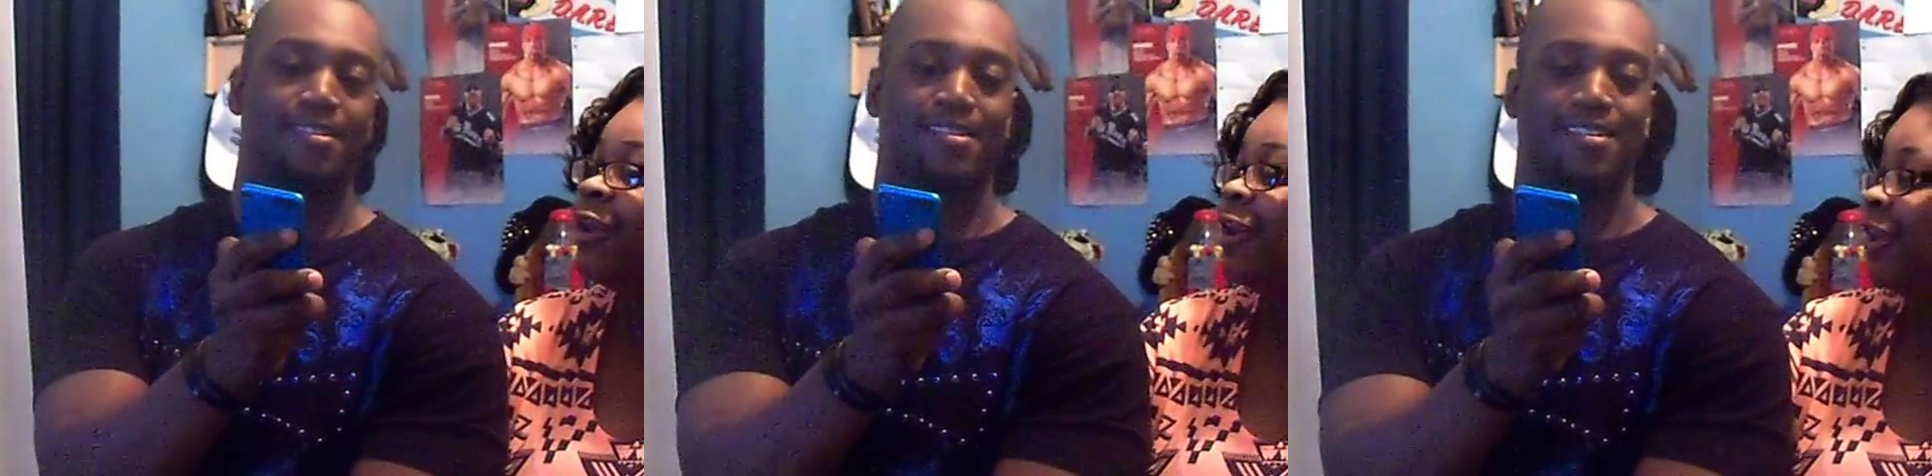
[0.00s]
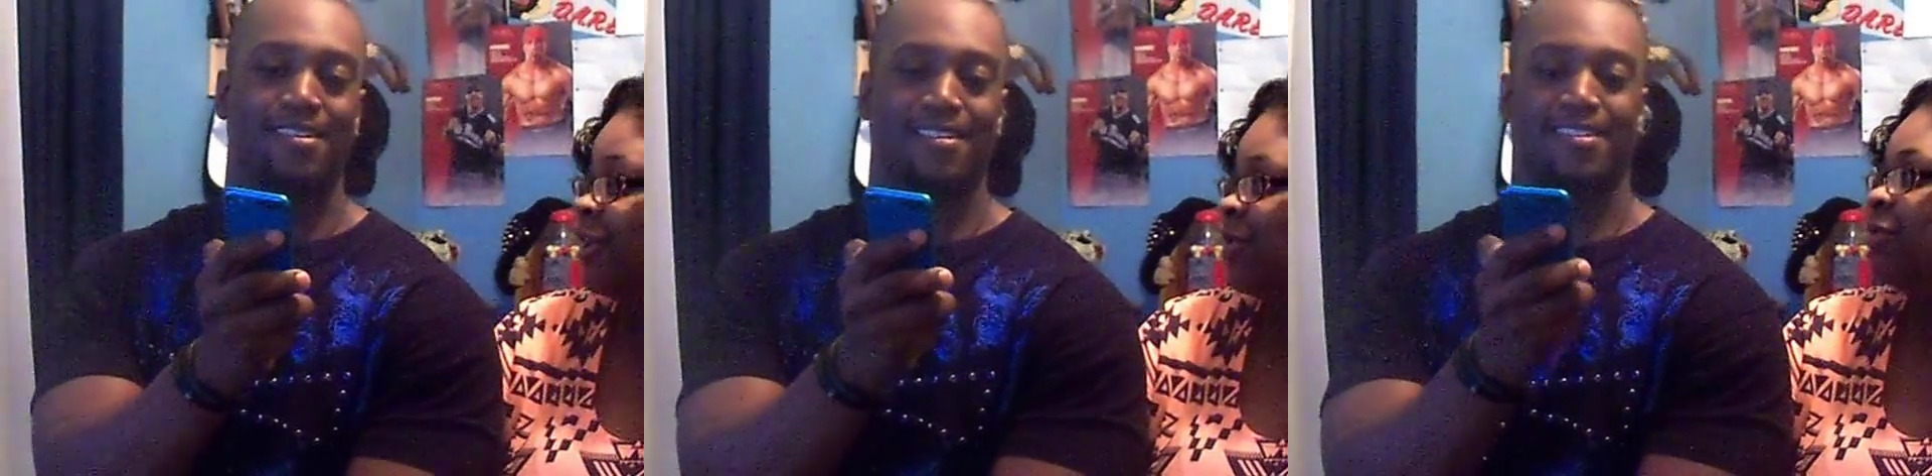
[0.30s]

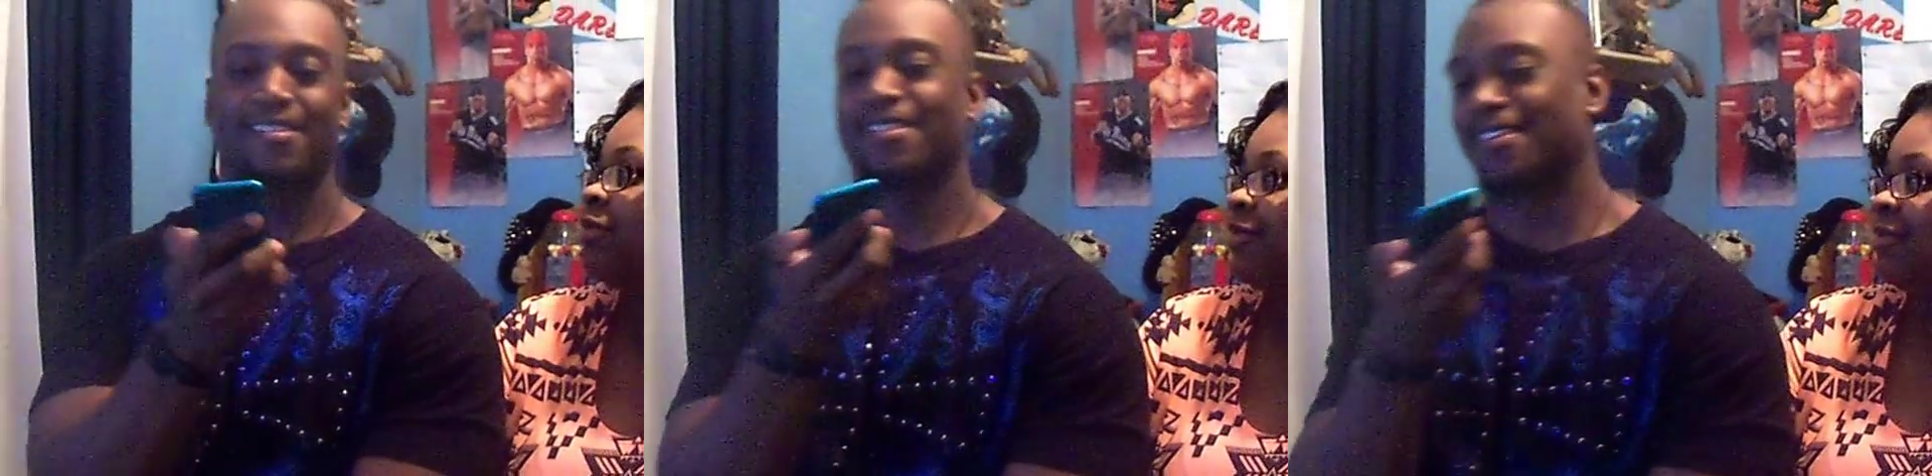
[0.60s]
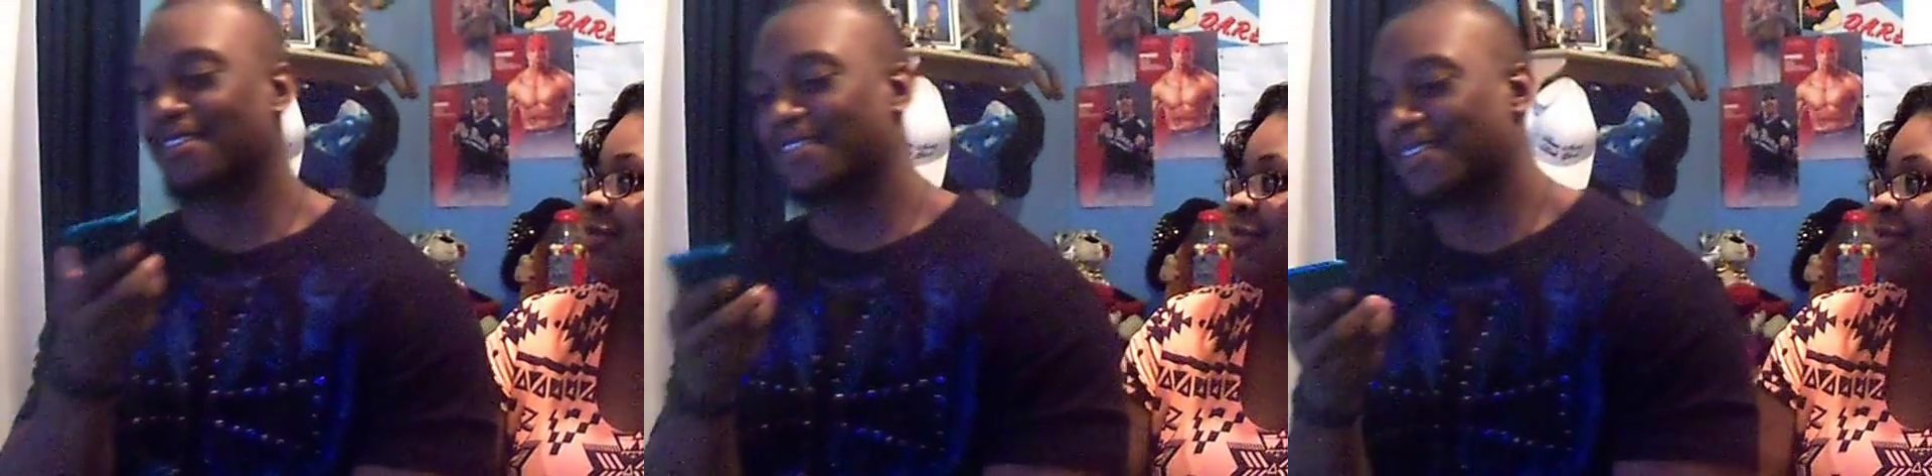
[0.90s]
No.
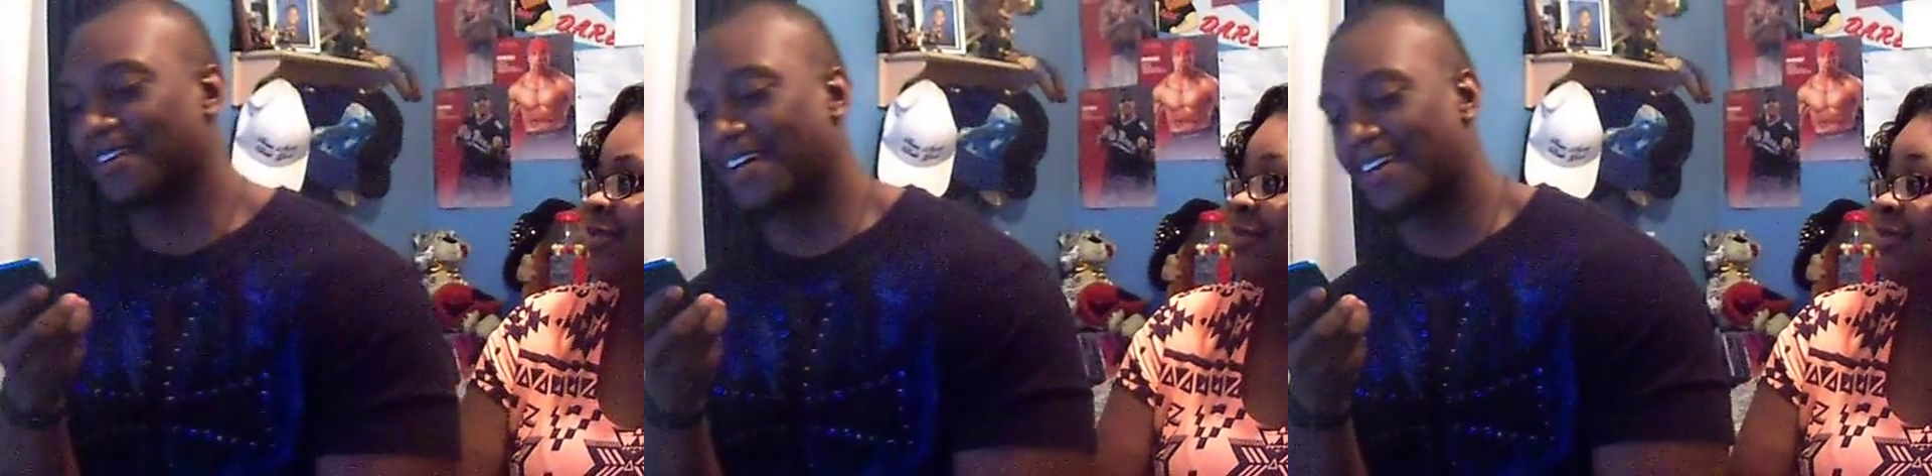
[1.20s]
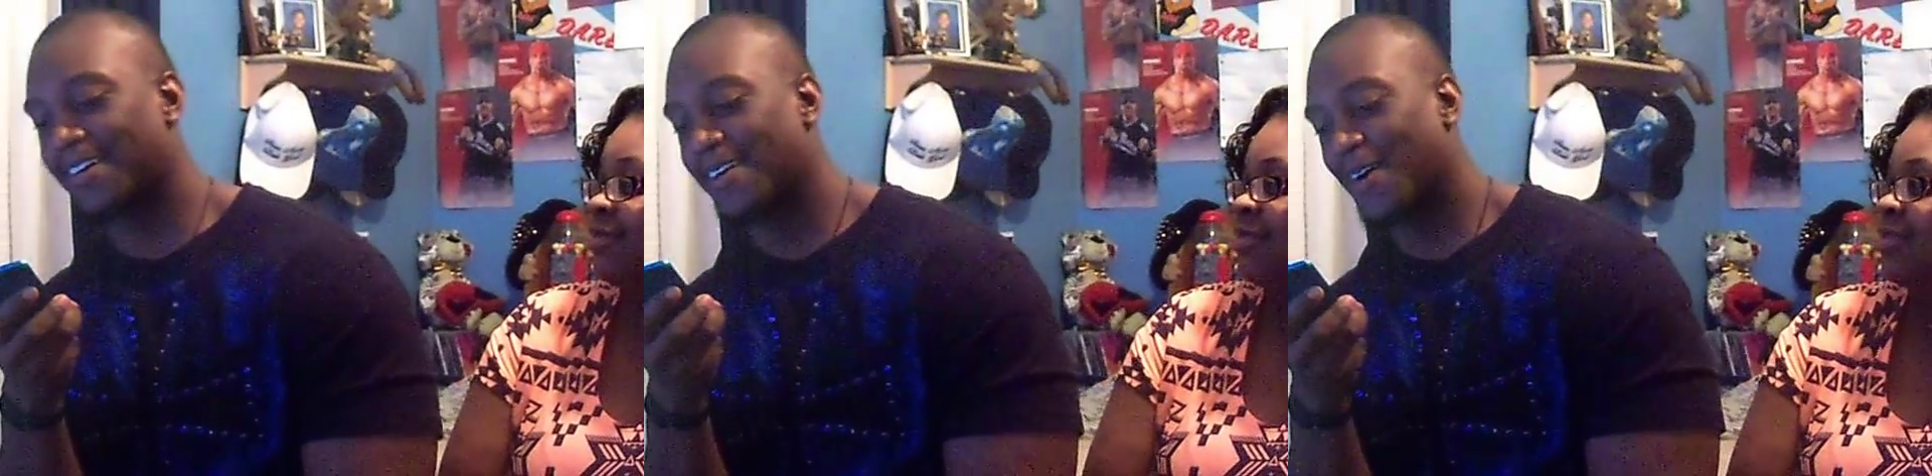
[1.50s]
Okay.
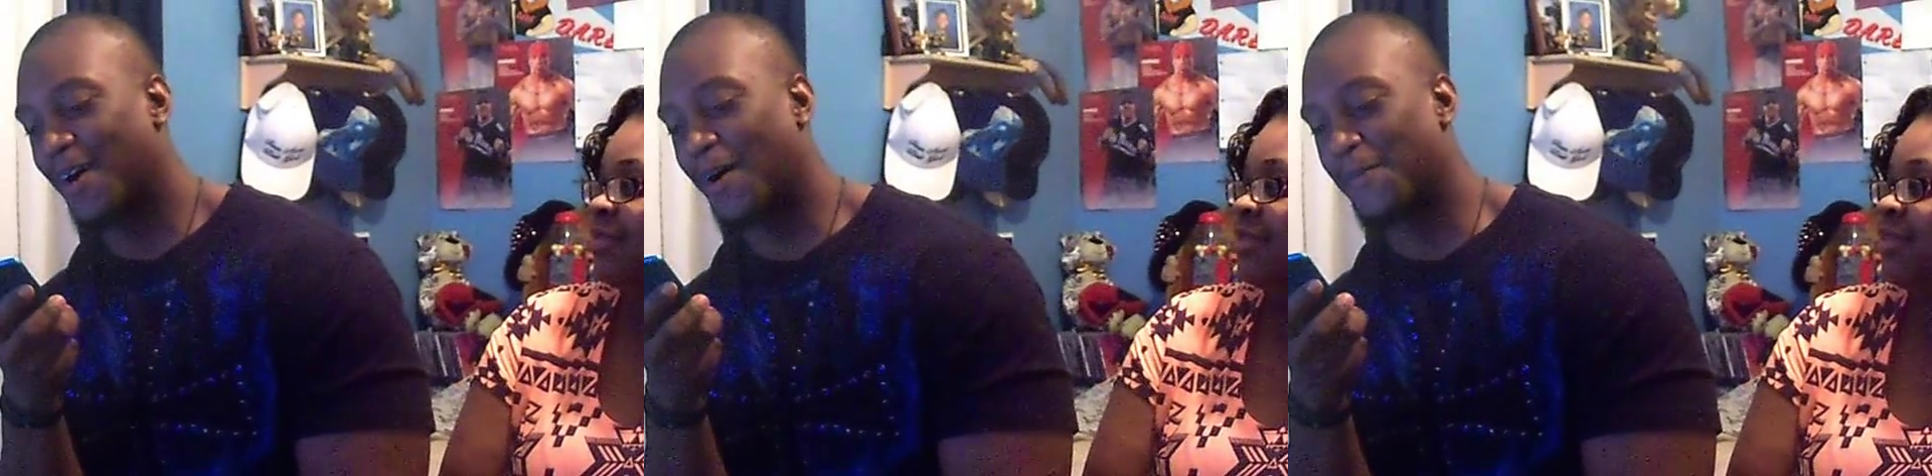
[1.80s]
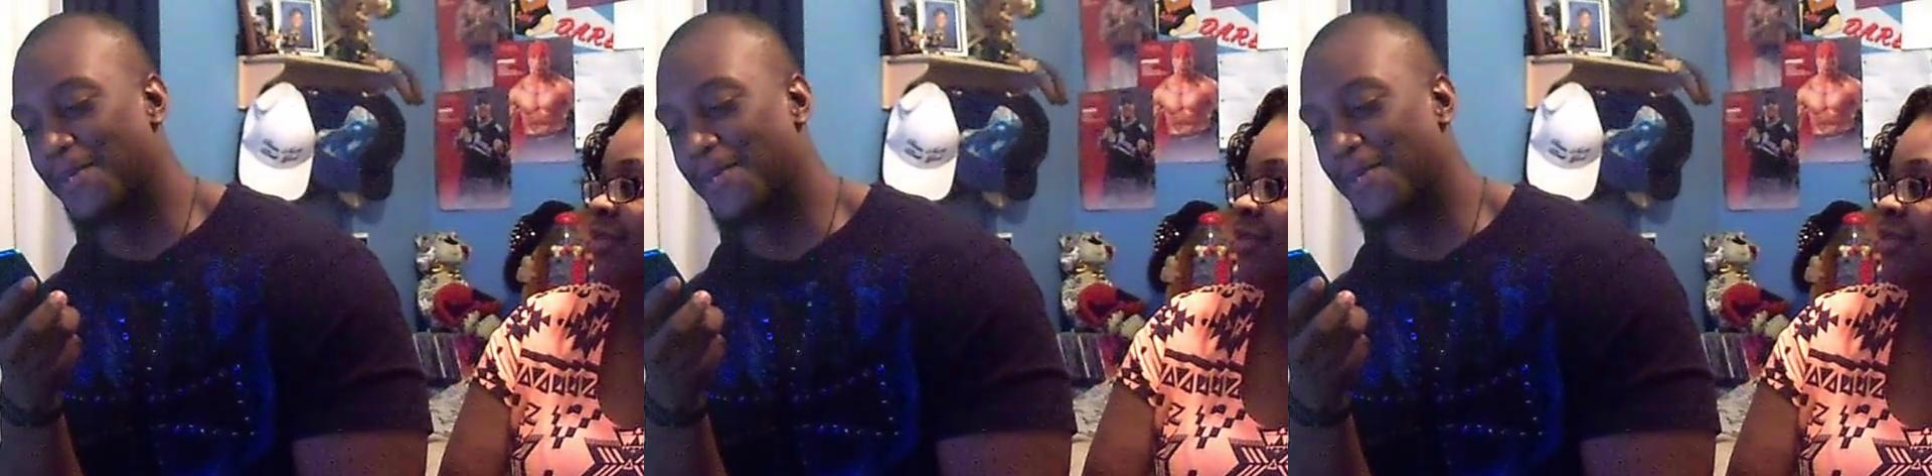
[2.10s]
Um,